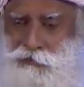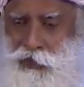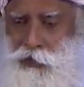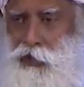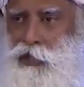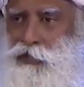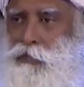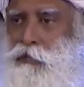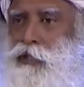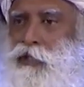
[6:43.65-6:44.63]
we call as
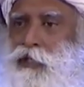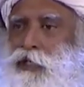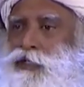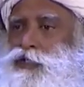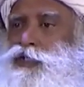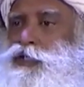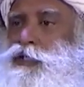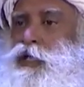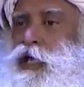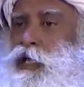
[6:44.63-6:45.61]
memory is a
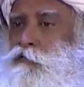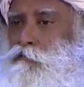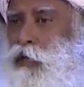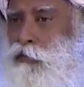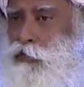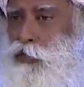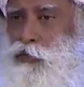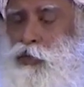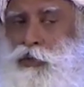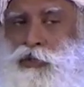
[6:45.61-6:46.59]
certain kind of boundary.
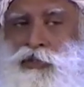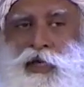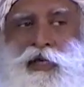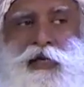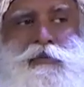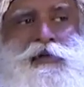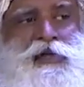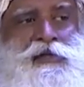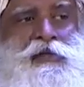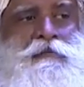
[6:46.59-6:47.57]
Though it enables
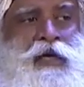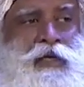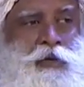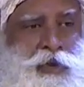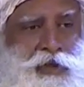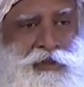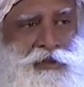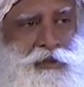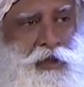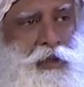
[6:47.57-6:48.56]
us in many
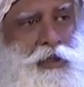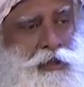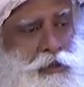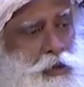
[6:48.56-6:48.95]
ways, it